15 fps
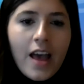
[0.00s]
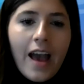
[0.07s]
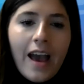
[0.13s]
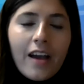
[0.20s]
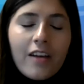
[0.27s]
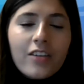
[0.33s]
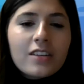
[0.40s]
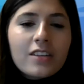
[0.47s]

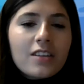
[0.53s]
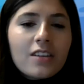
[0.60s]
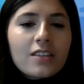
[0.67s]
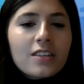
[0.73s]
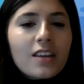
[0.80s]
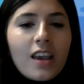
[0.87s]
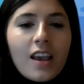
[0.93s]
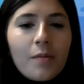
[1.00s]
Aaron is
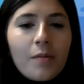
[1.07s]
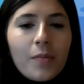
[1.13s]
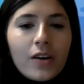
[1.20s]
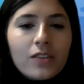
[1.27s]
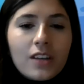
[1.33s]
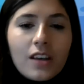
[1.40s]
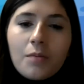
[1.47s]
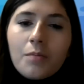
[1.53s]
asking
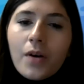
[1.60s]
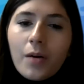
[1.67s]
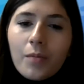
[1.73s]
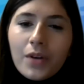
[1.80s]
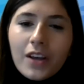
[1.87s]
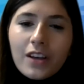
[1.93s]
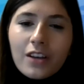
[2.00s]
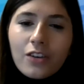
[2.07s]
about a
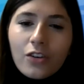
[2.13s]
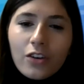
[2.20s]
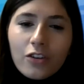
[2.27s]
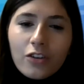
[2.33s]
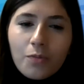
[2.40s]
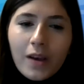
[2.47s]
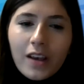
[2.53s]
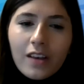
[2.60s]
public
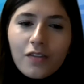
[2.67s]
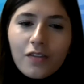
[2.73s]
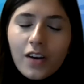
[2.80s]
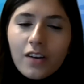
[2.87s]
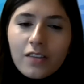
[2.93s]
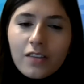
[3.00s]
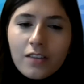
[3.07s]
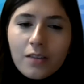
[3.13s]
knowledge base
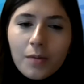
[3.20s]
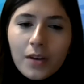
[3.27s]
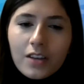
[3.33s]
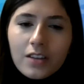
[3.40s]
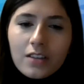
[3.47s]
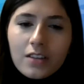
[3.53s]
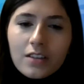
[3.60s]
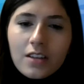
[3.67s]
for
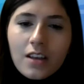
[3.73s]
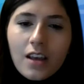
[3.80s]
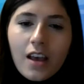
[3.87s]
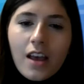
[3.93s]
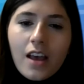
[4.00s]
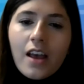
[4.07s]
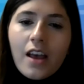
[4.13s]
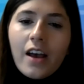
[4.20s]
customers.
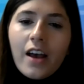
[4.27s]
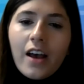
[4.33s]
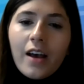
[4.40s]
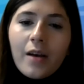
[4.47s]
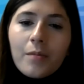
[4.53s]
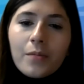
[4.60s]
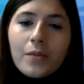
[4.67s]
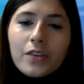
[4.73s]

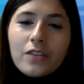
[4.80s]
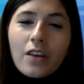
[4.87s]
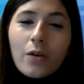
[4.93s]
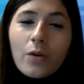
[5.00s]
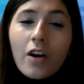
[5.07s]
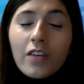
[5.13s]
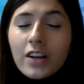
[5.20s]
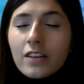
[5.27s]
So
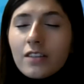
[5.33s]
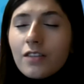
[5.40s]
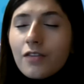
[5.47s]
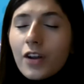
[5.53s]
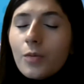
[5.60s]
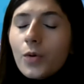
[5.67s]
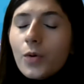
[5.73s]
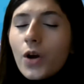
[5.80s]
currently it's
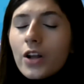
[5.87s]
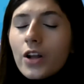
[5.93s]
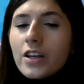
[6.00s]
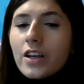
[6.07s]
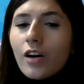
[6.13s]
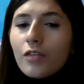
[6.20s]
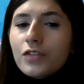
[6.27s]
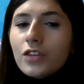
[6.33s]
available only
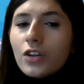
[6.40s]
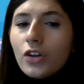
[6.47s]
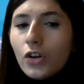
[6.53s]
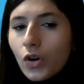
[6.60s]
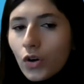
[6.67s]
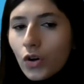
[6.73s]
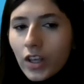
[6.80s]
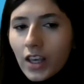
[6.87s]
after
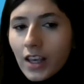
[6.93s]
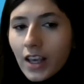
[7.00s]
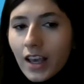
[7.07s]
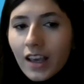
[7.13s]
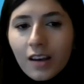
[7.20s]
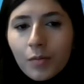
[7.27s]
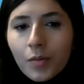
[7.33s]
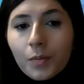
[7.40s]
logging
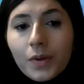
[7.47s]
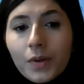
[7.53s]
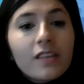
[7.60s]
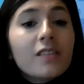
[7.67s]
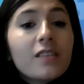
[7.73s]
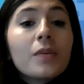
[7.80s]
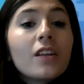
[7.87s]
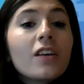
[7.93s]
in, but please
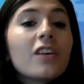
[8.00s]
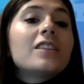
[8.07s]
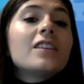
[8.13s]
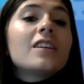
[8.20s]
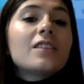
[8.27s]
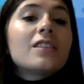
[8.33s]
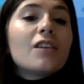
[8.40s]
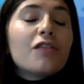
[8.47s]
submit the
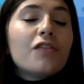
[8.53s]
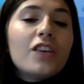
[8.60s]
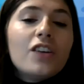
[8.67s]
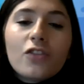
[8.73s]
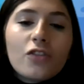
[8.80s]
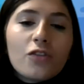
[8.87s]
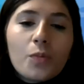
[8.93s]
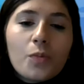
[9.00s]
idea to our
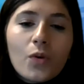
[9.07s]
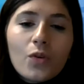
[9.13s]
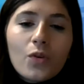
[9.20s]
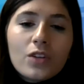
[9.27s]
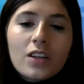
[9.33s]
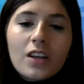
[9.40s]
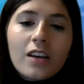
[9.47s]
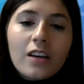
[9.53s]
features board.
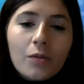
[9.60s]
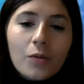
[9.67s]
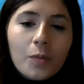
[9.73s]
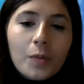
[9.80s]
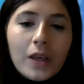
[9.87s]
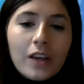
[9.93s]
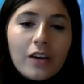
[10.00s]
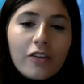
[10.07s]
It will
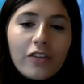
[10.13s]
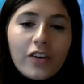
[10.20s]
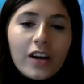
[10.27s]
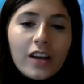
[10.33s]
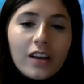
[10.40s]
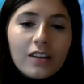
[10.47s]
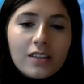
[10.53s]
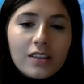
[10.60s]
be
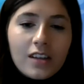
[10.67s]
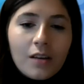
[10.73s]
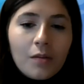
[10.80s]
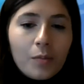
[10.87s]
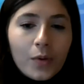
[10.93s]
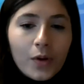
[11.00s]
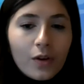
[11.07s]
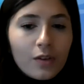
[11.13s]
great
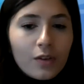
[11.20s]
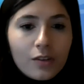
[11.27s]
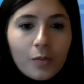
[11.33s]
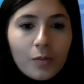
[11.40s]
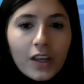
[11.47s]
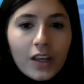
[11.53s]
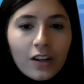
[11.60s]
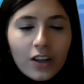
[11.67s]
input and
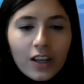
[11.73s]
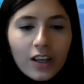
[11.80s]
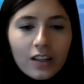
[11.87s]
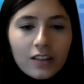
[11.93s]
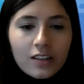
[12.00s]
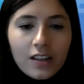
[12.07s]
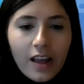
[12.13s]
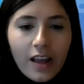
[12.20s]
we can look
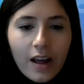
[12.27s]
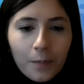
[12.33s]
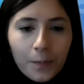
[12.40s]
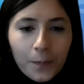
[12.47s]
into that.